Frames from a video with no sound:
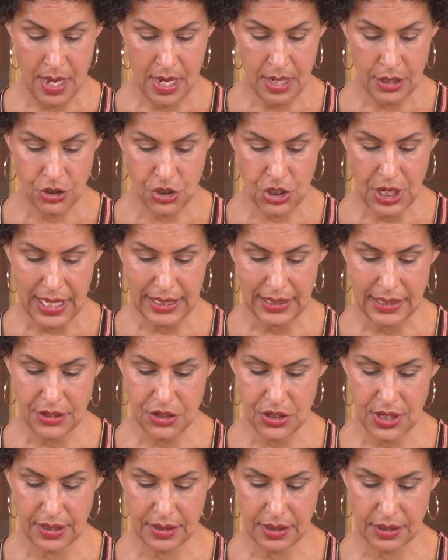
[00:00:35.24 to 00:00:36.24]

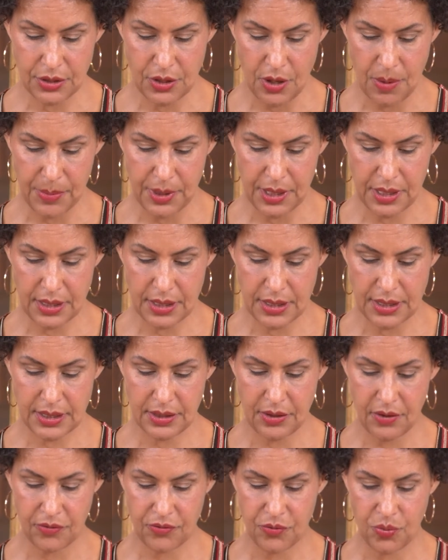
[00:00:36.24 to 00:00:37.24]
Challenging the dominance
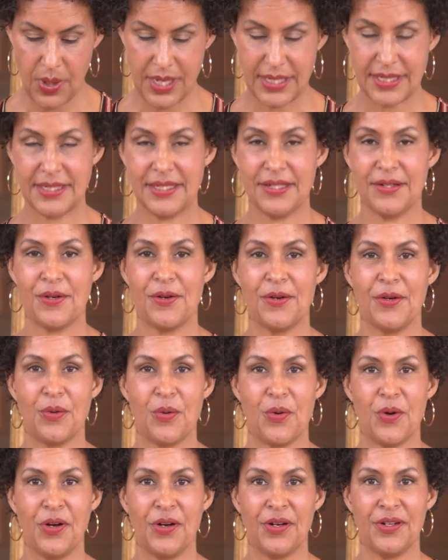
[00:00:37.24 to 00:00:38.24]
of Western
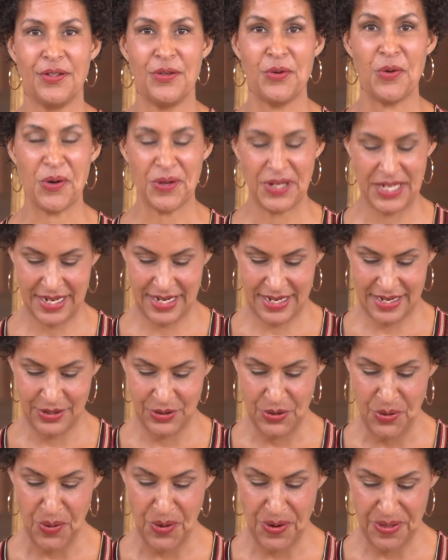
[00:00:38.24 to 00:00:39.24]
or
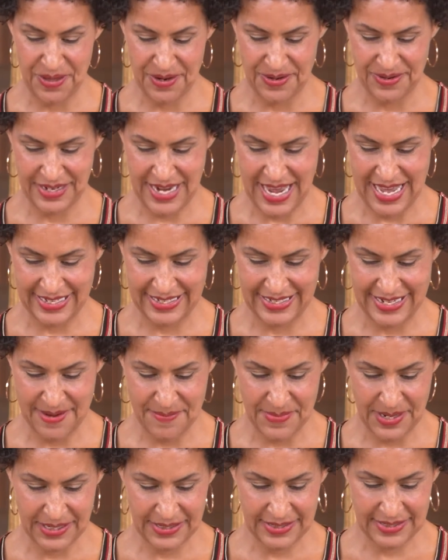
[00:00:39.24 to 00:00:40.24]
Northern
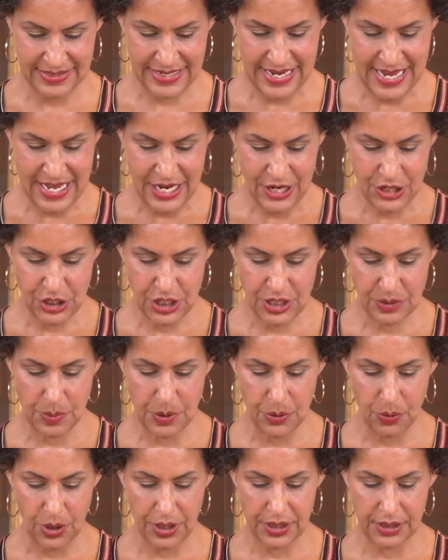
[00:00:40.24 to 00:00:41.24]
academics, she's been
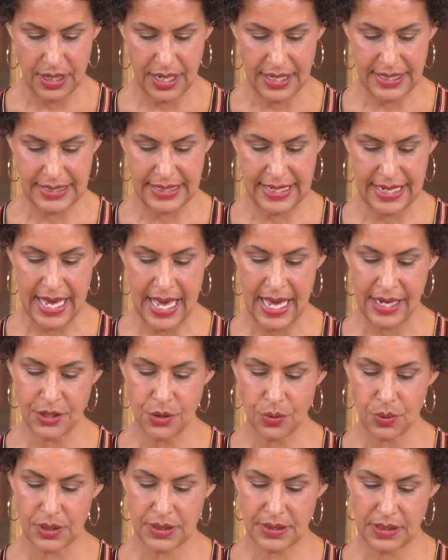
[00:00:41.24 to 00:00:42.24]
organizing
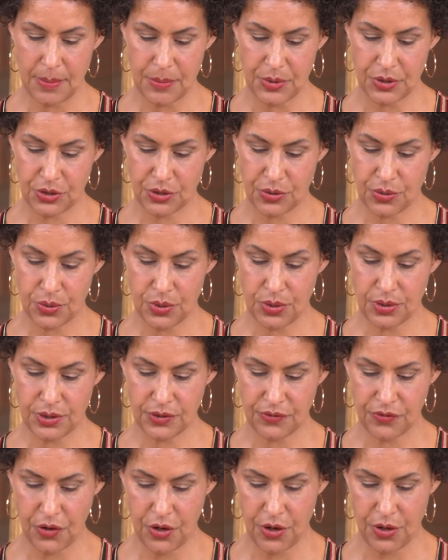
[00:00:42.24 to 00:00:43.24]
annual summer schools
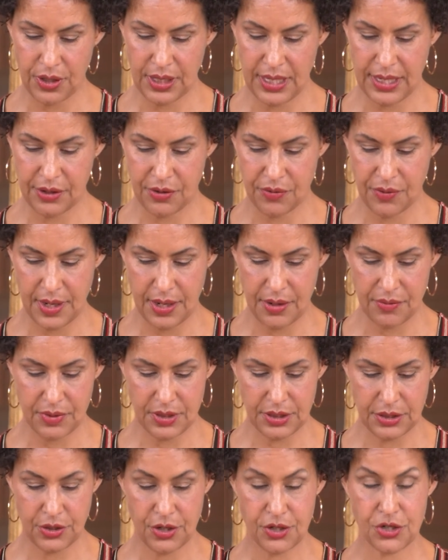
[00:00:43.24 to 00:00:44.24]
for early career
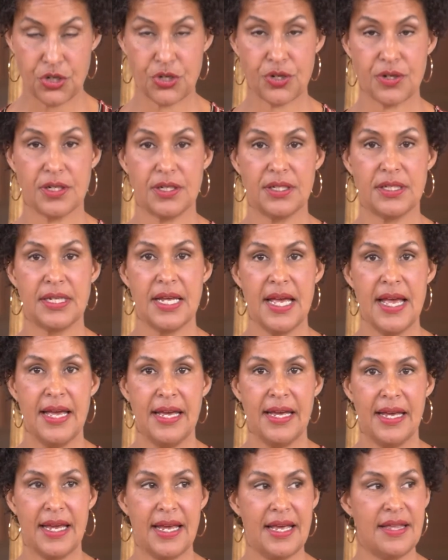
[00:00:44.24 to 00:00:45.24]
researchers
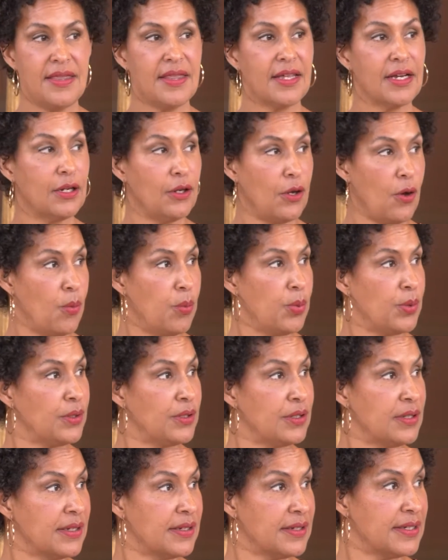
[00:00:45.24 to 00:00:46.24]
in the
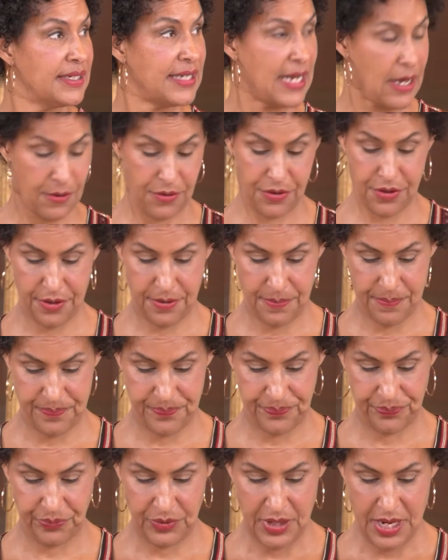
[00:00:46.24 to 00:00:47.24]
Global South.
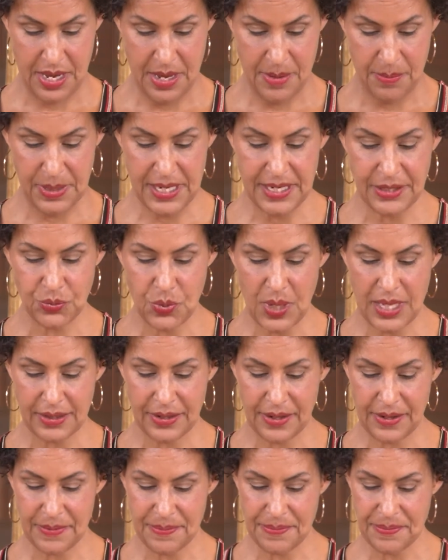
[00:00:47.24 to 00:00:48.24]
Please
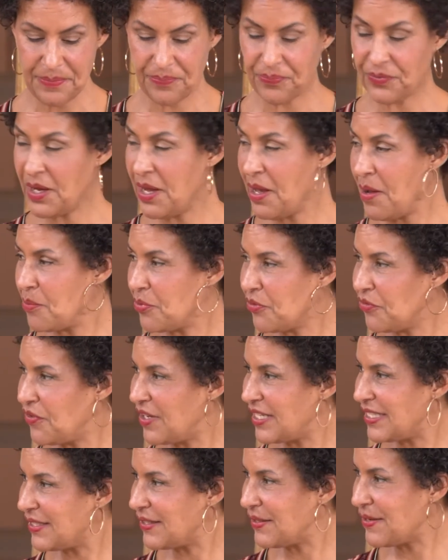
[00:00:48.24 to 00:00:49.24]
welcome
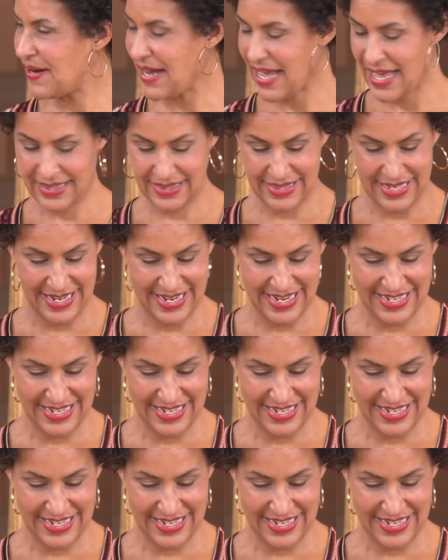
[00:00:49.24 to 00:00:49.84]
Professor at the